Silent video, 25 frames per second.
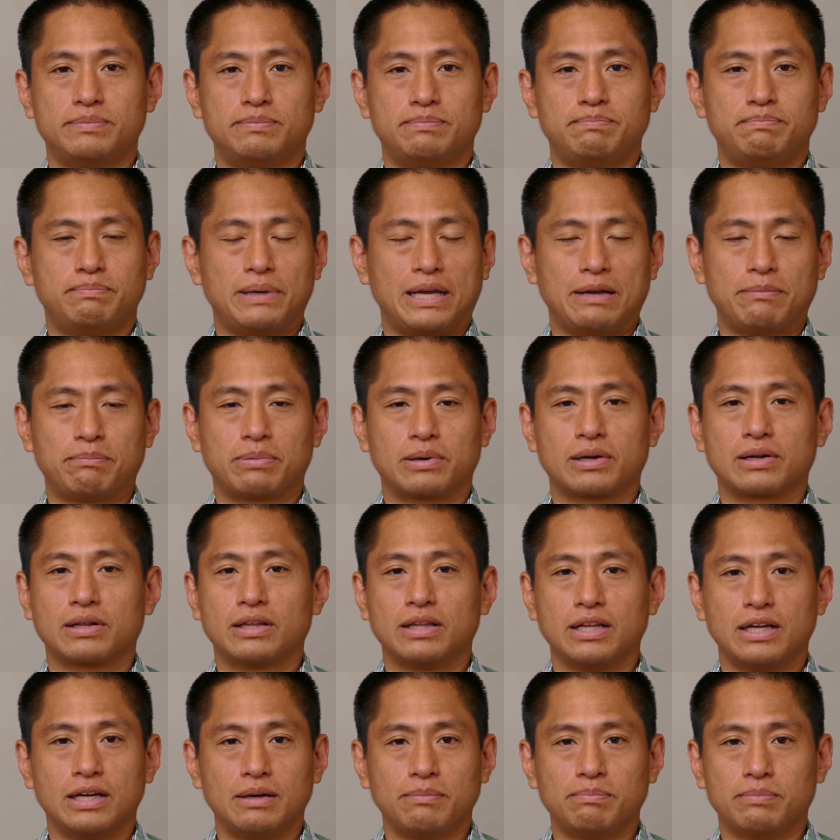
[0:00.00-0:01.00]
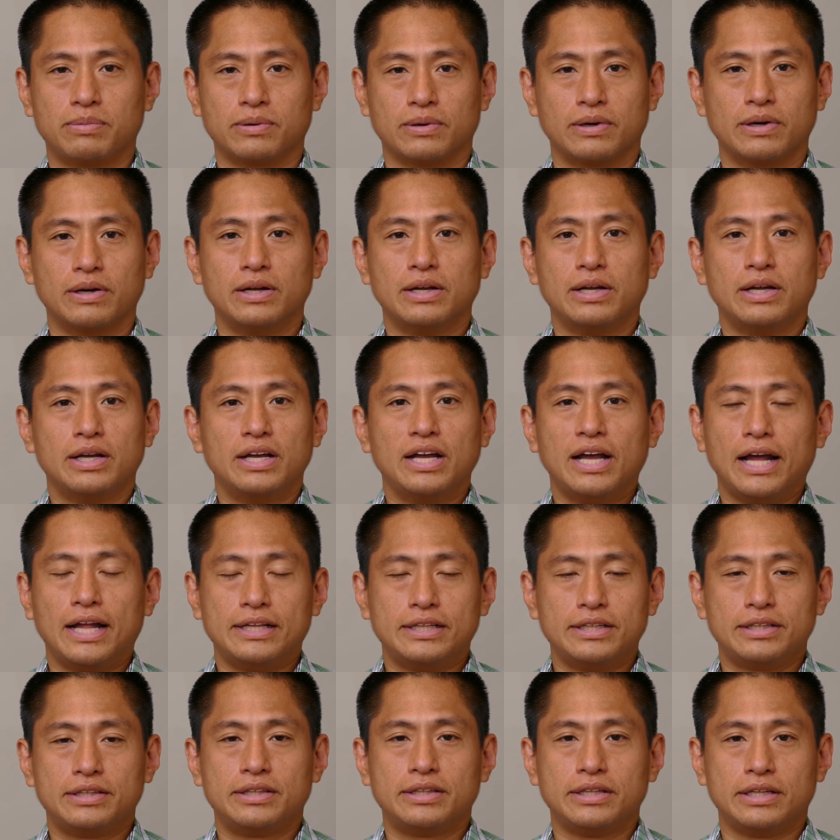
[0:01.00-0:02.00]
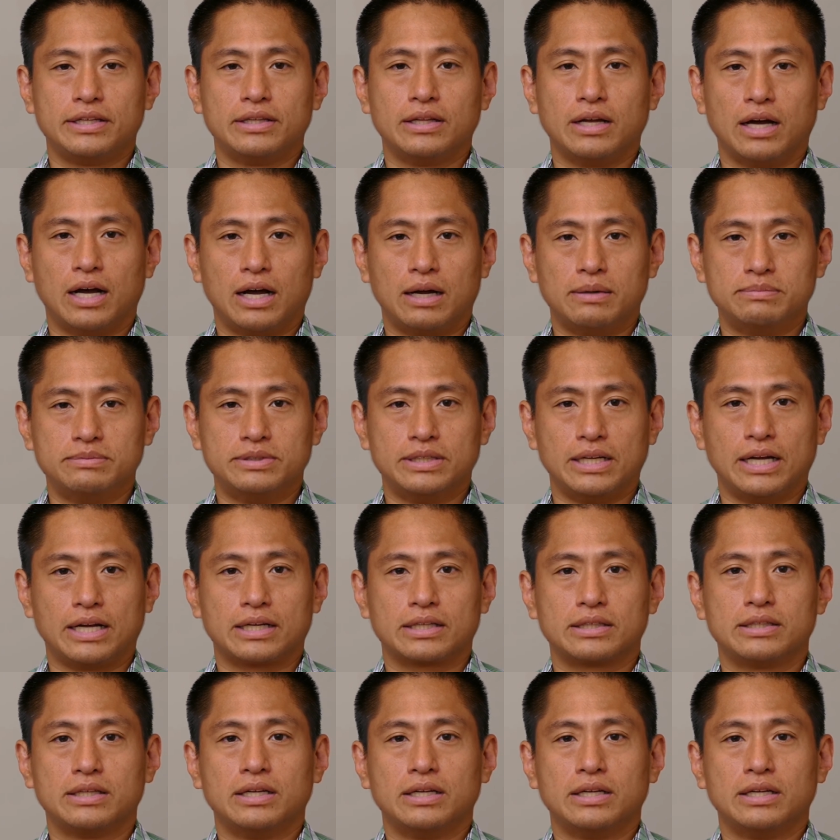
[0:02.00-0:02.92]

paper clip or any thin object.